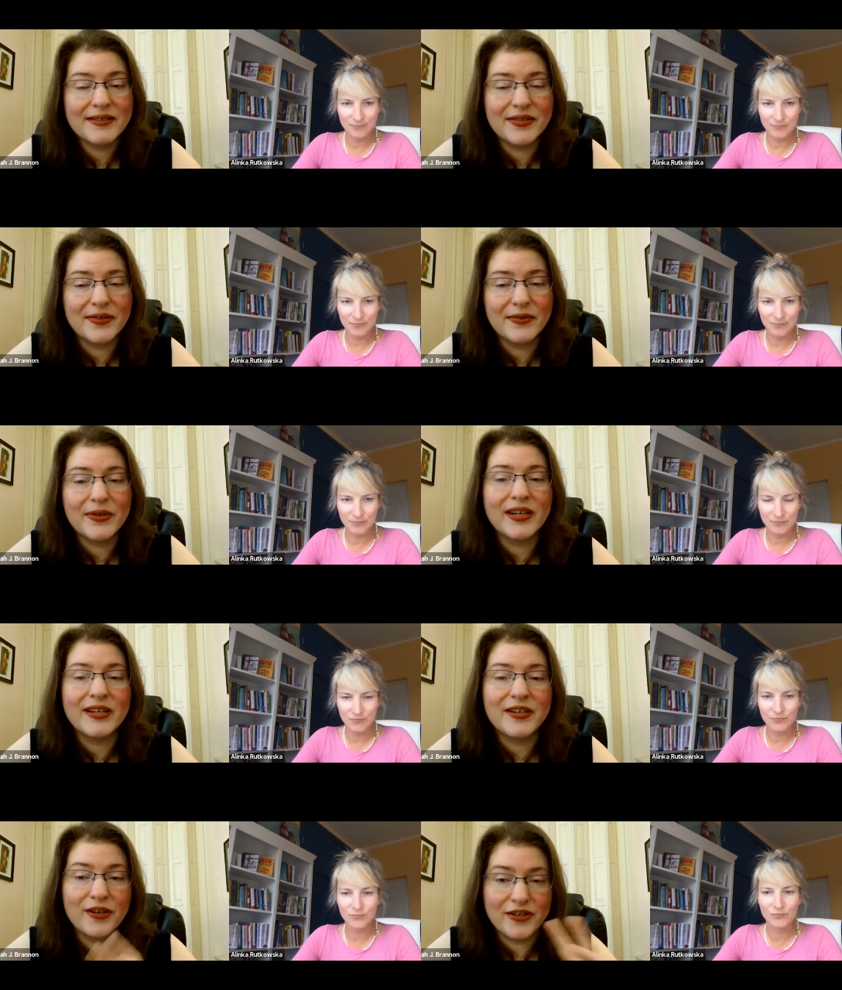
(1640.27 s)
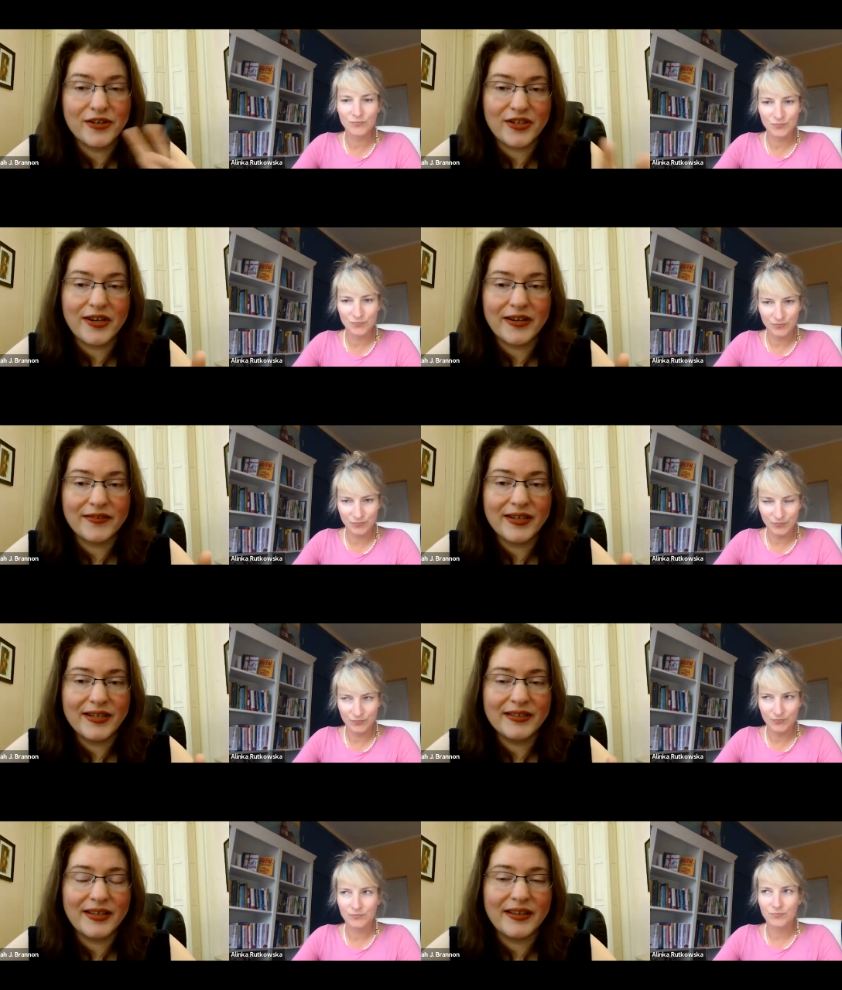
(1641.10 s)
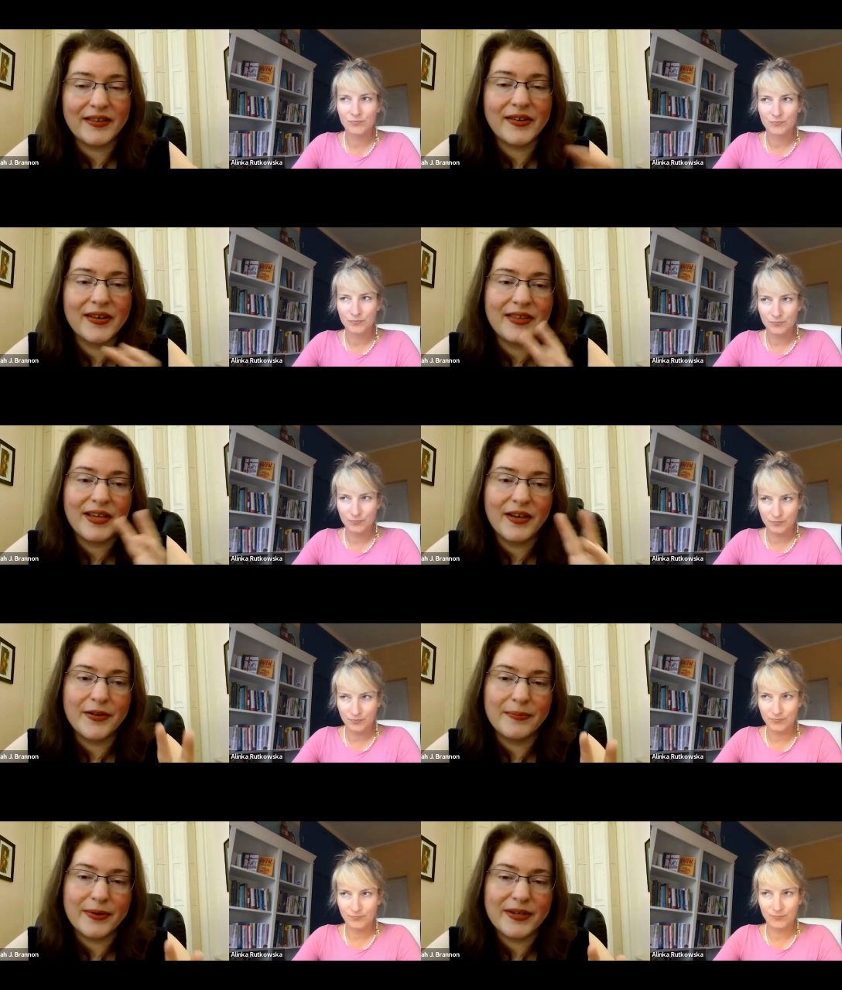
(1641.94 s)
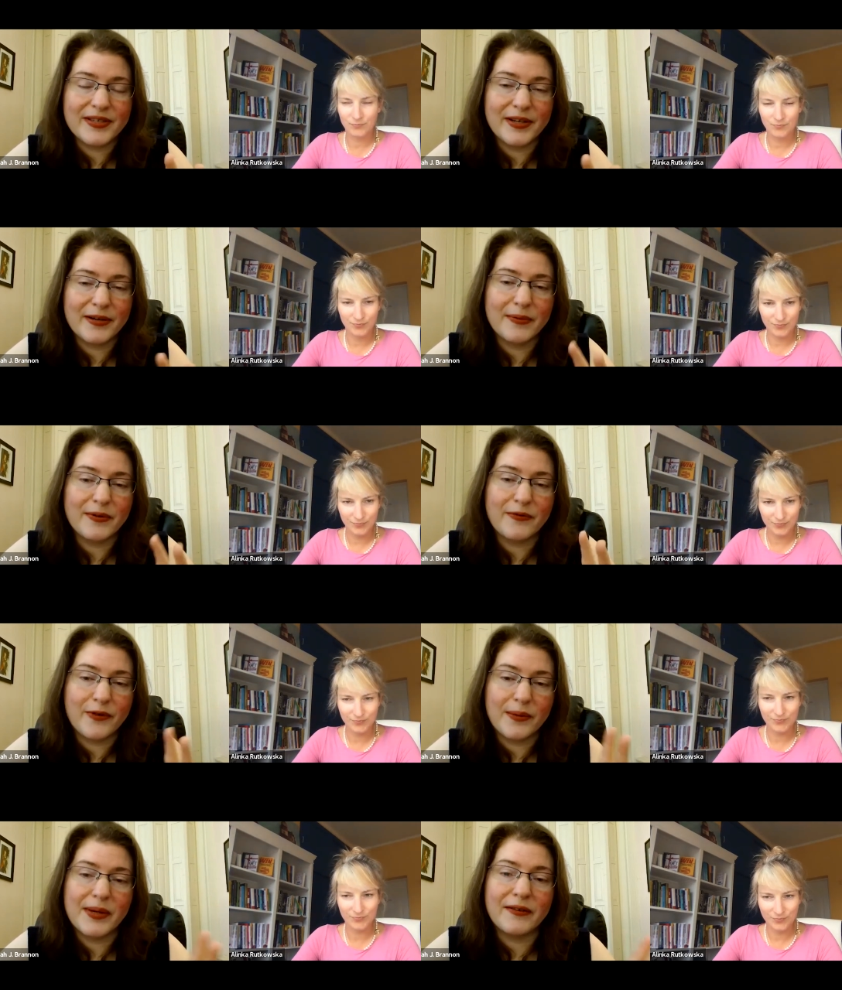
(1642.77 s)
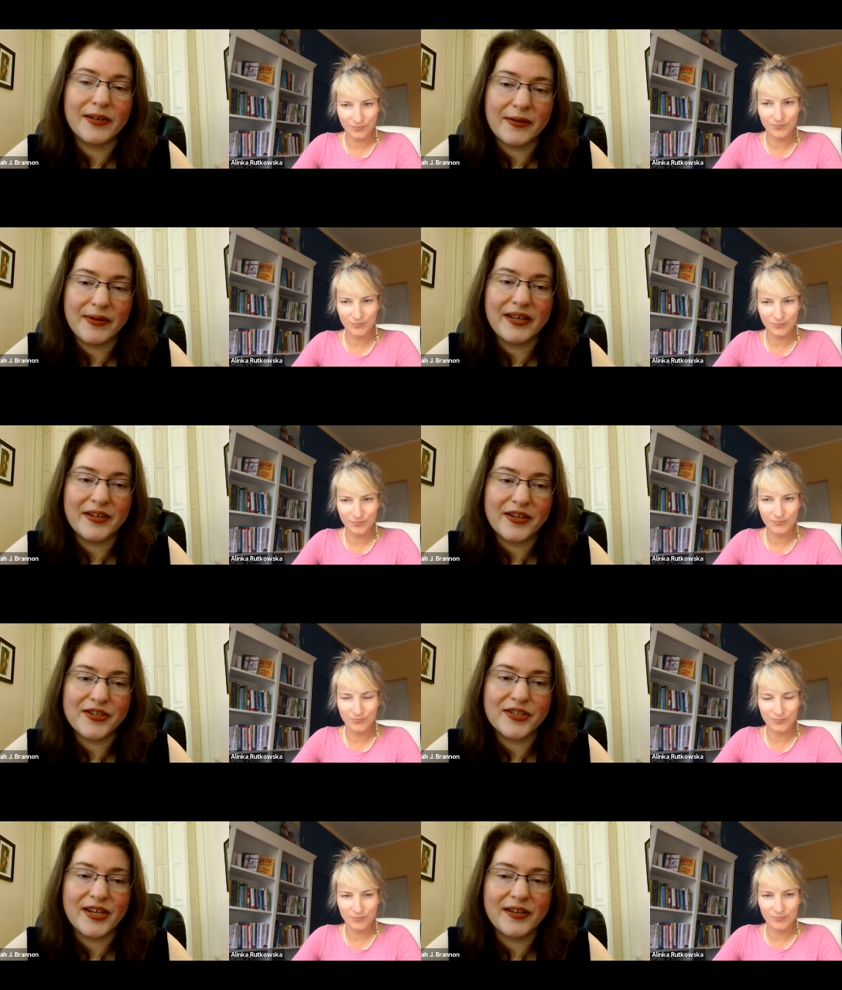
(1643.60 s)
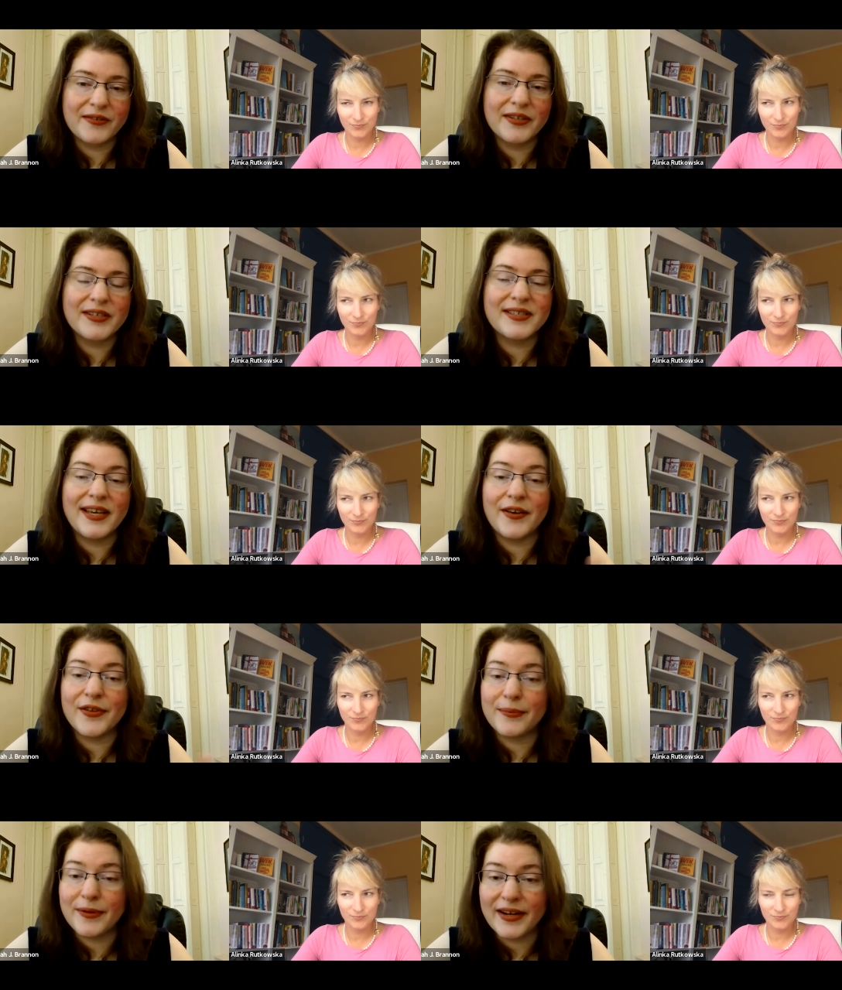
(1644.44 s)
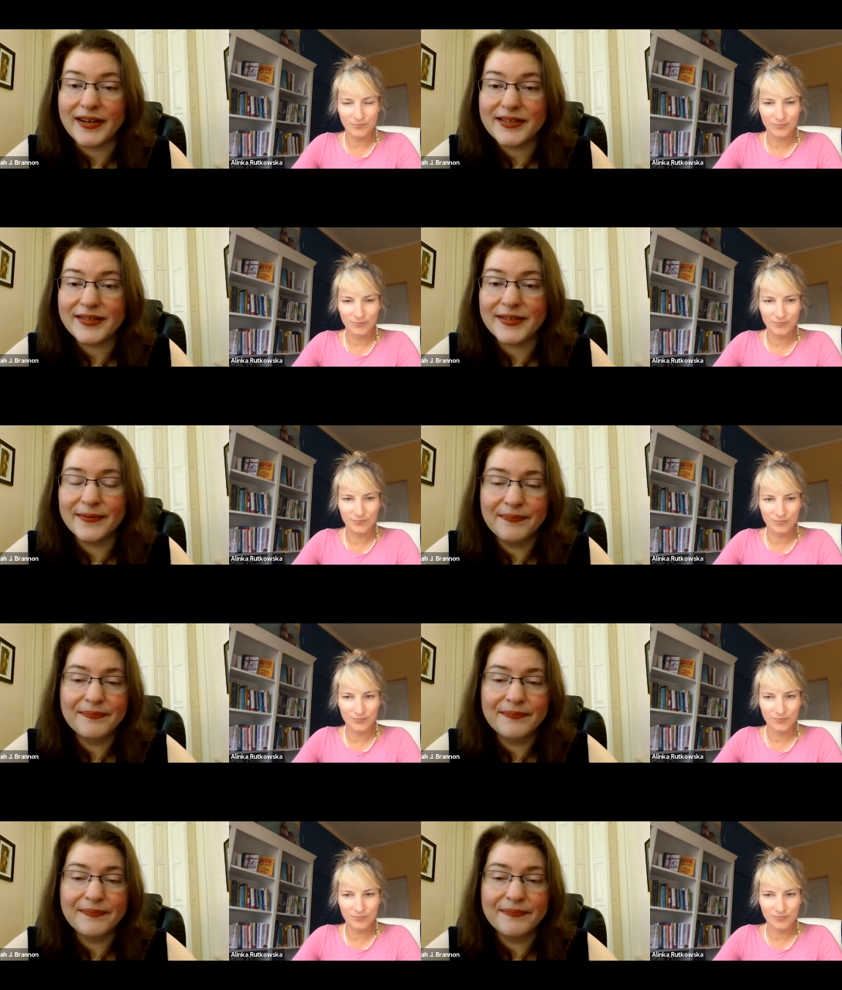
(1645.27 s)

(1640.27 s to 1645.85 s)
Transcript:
Speaker 1: So look at your genre and look at the other books that are performing really well in your genre, see how they're priced,